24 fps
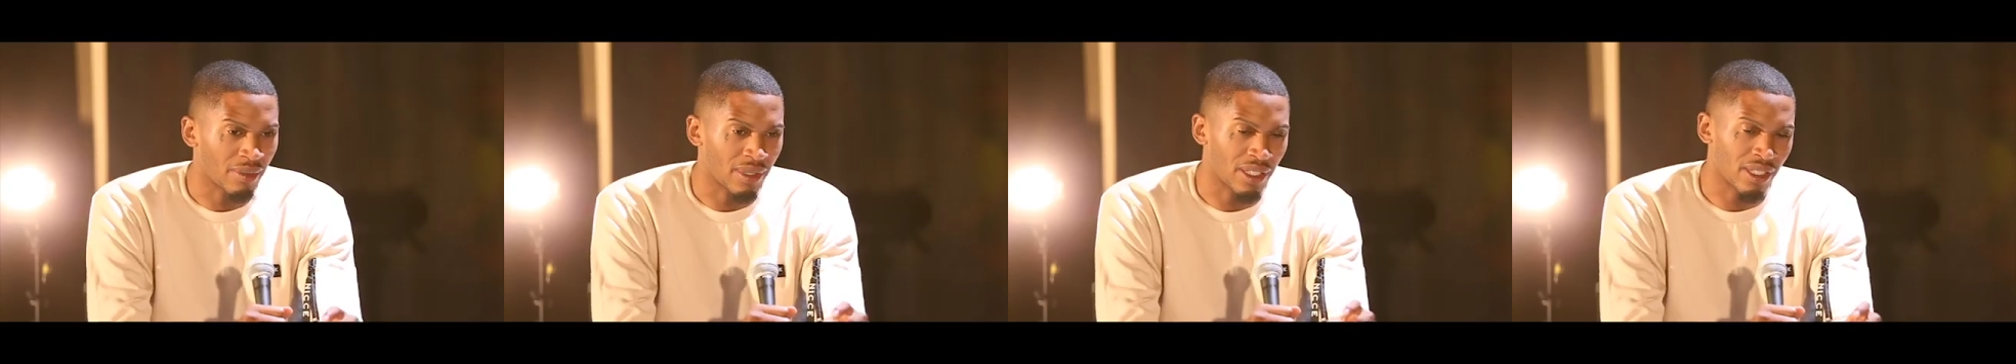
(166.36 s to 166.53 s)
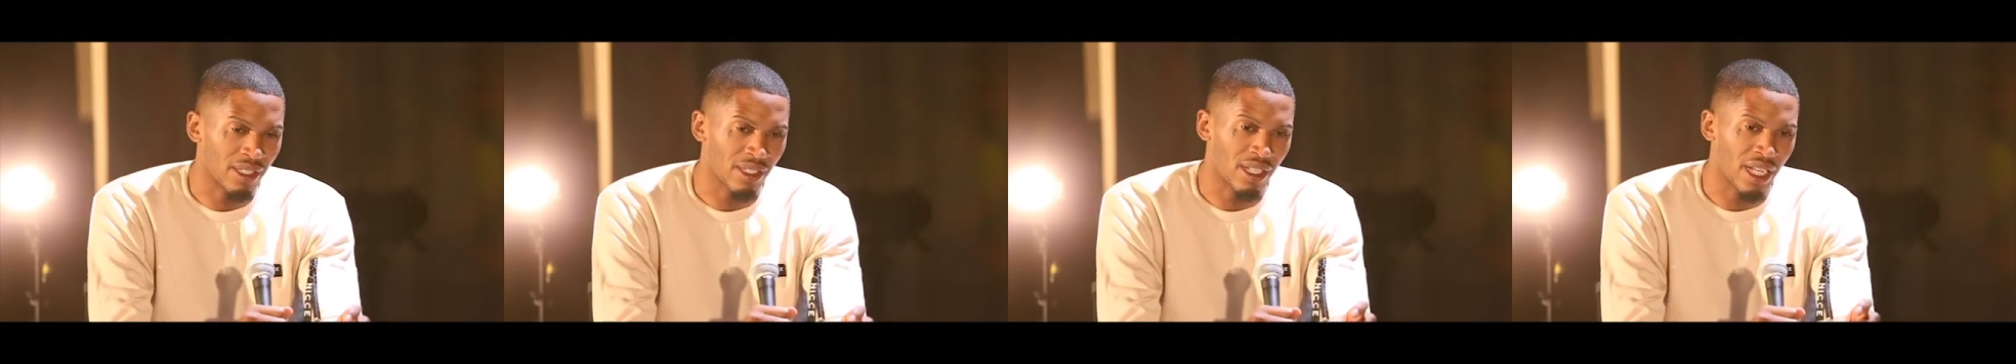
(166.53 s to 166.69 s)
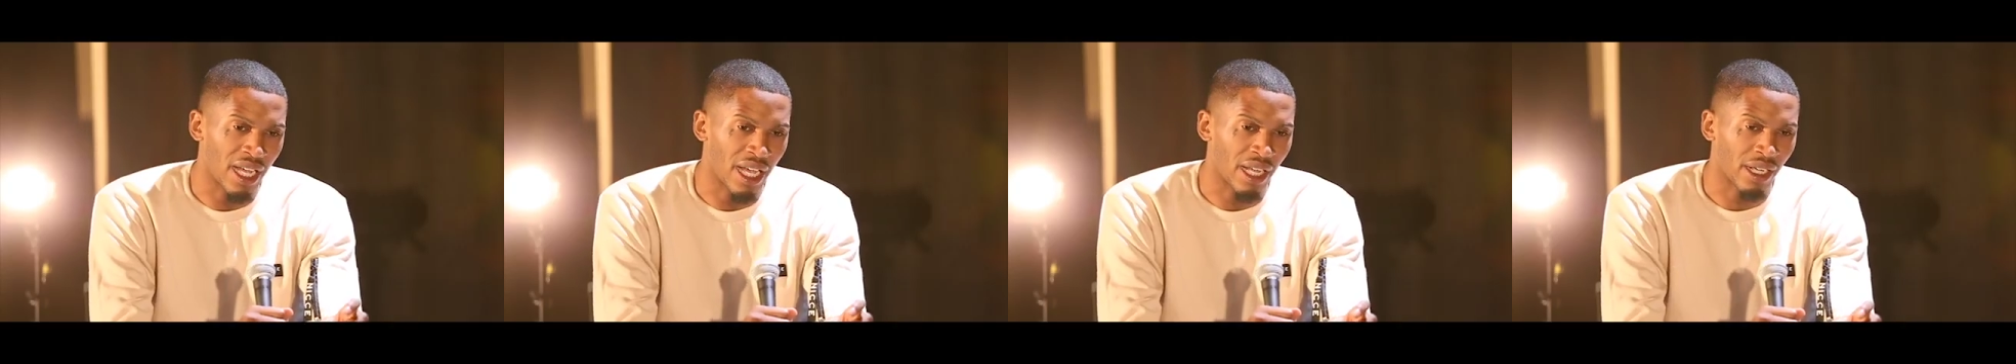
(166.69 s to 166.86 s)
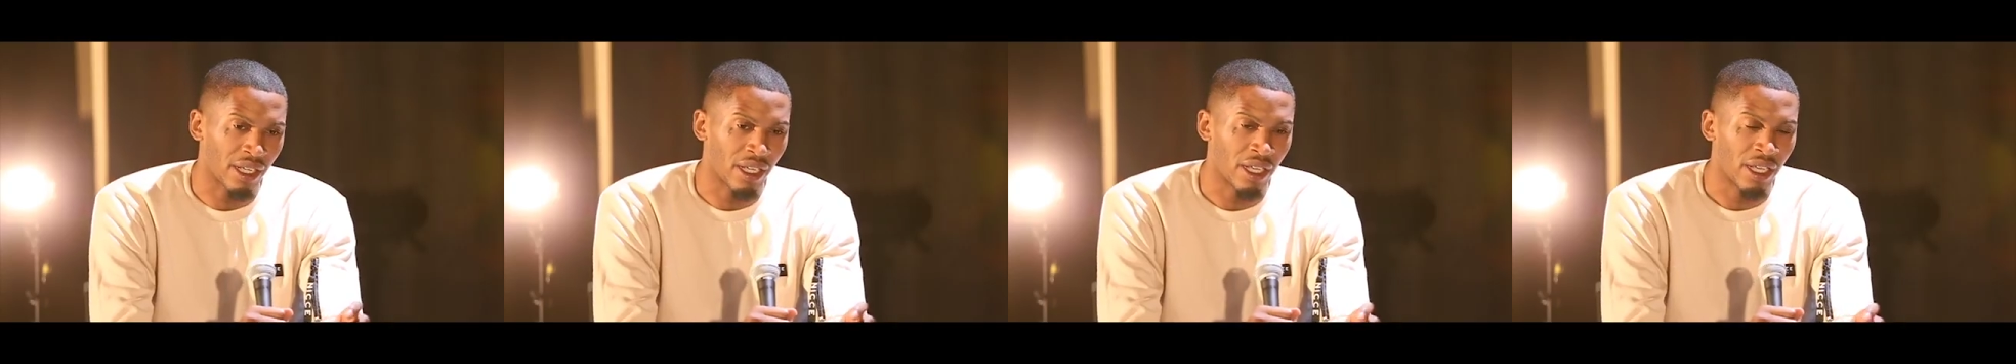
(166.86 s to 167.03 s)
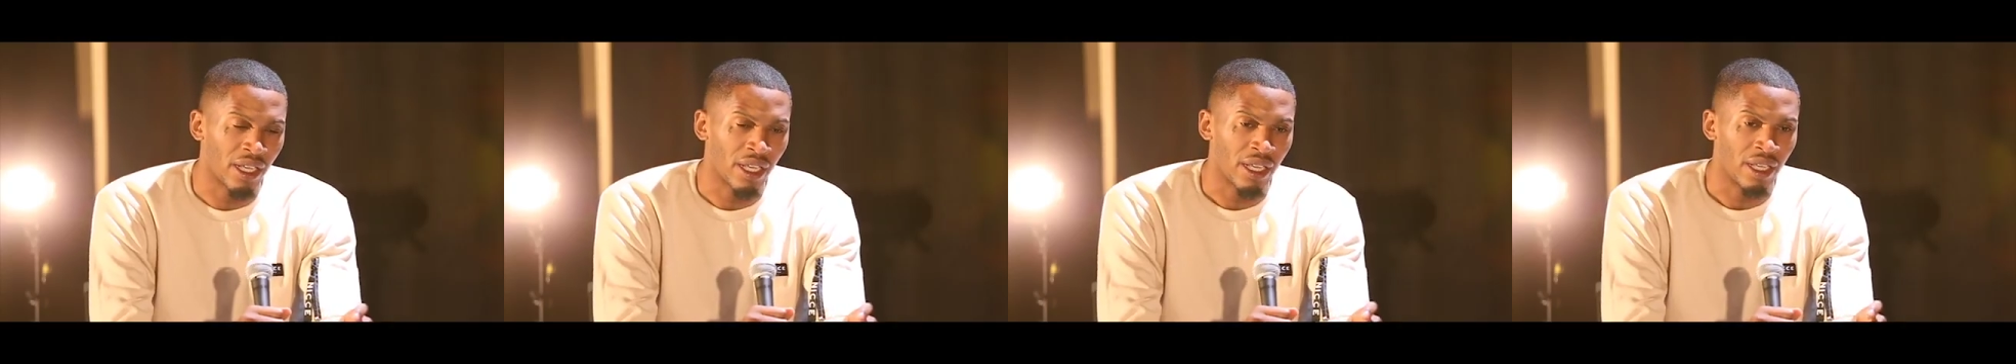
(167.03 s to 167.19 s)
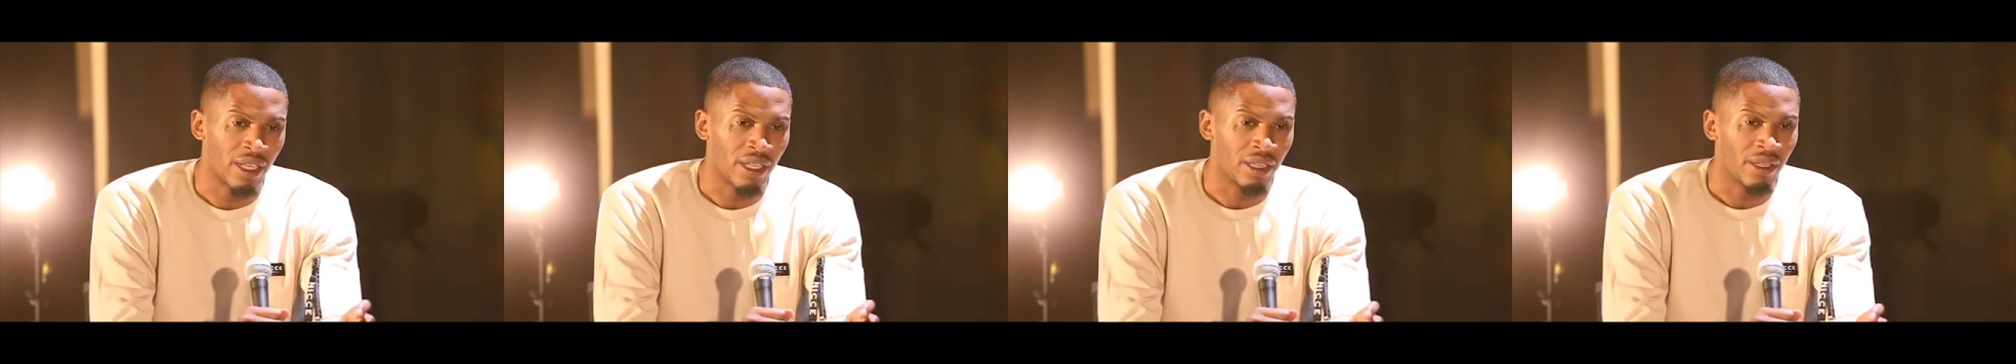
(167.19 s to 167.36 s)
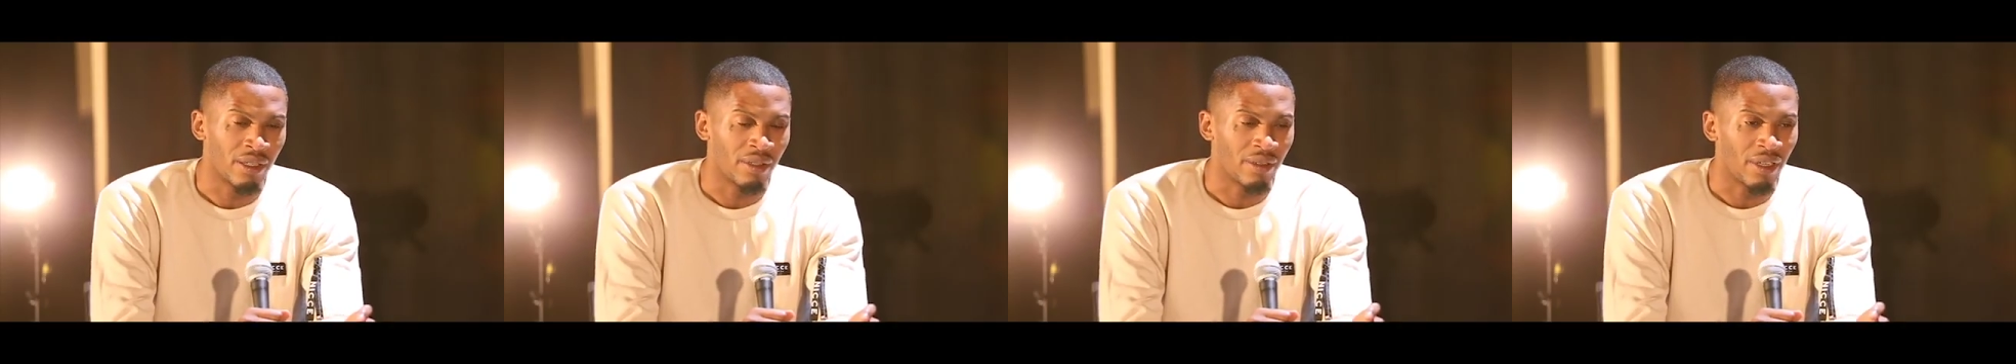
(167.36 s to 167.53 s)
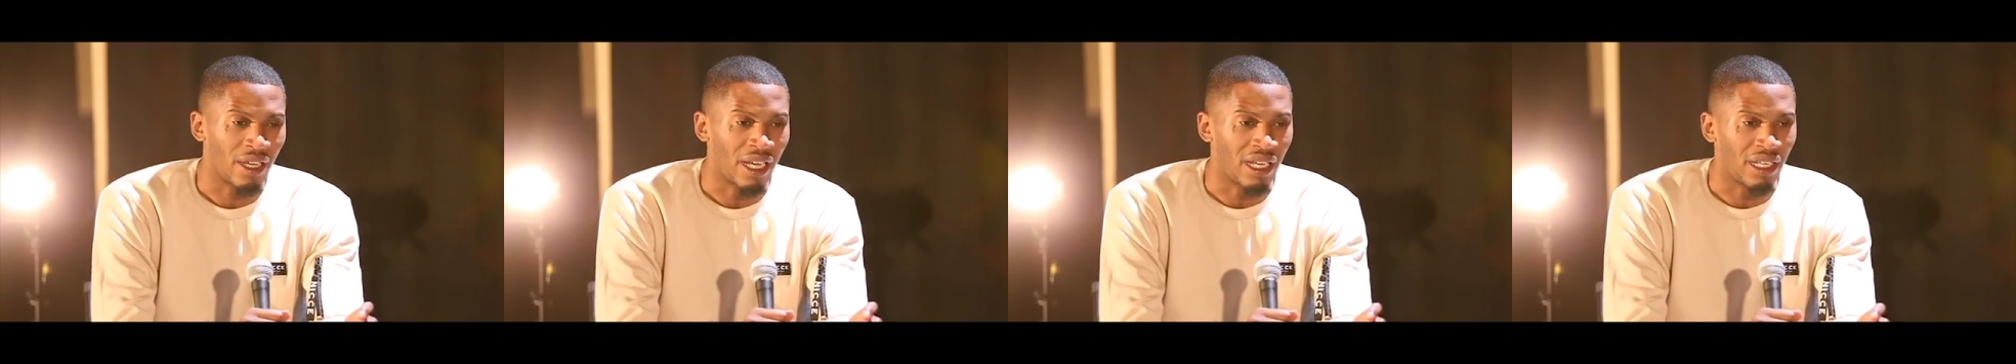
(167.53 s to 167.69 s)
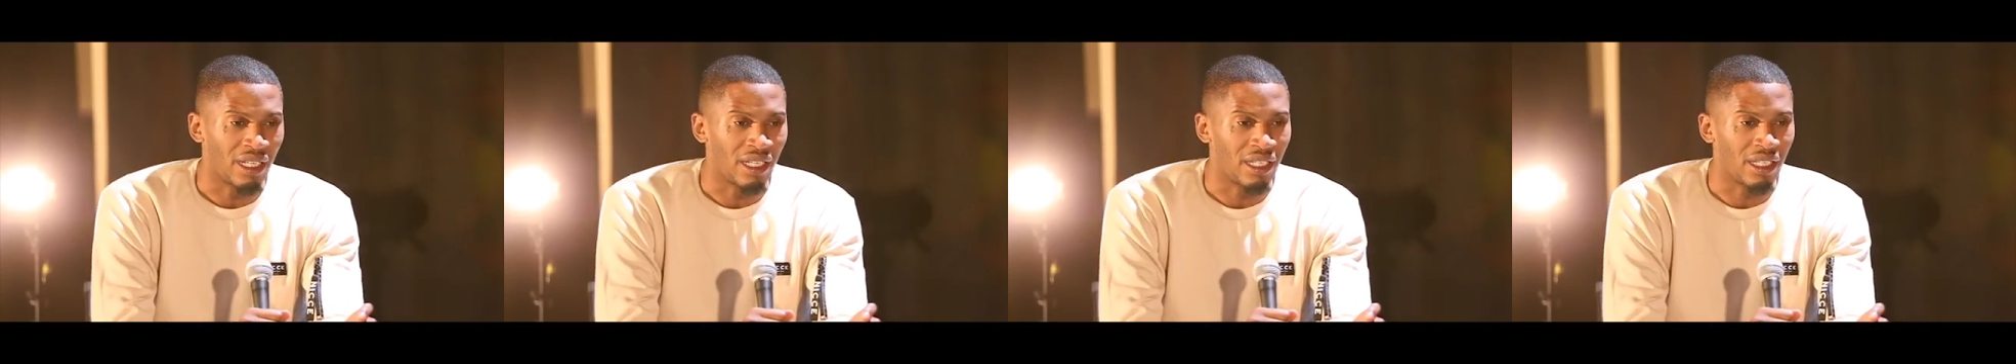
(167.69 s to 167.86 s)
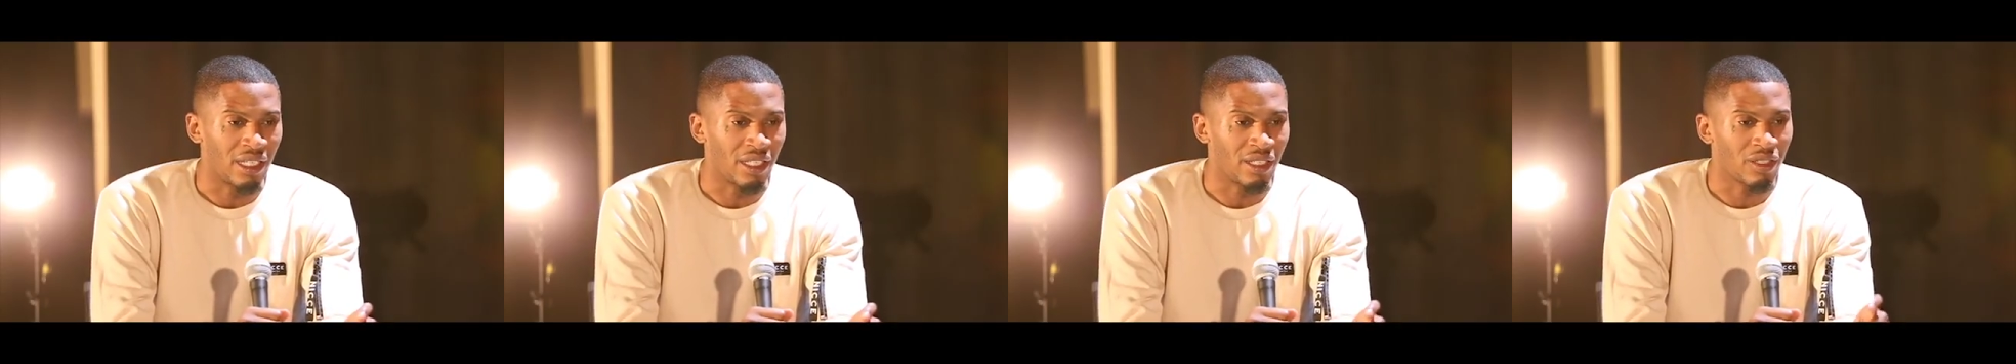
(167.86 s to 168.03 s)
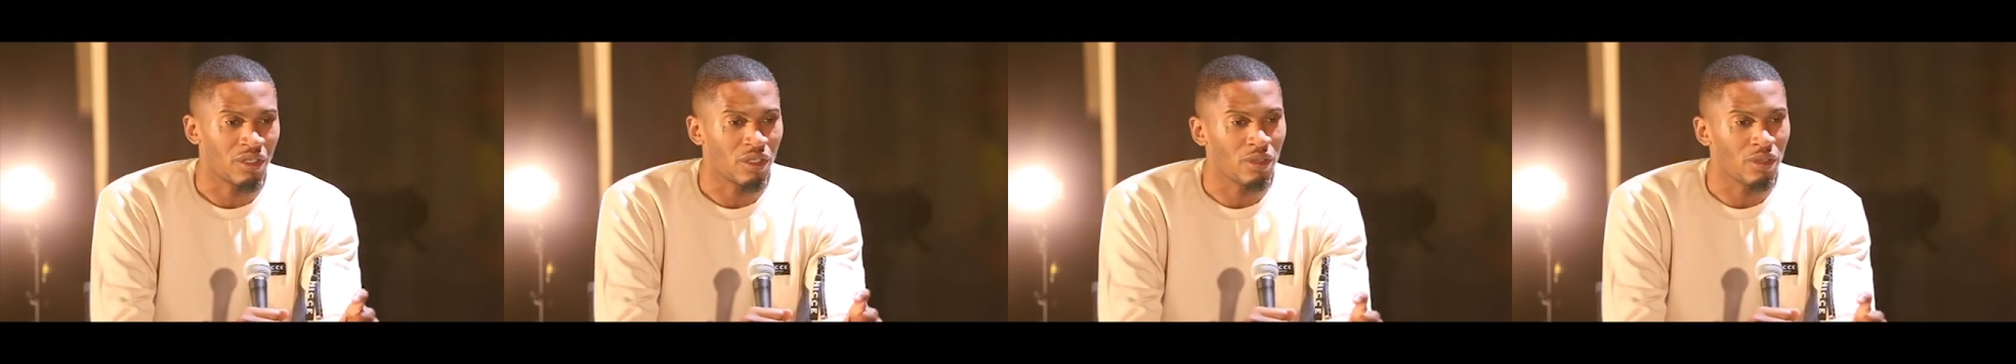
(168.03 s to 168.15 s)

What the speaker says: And it's like it's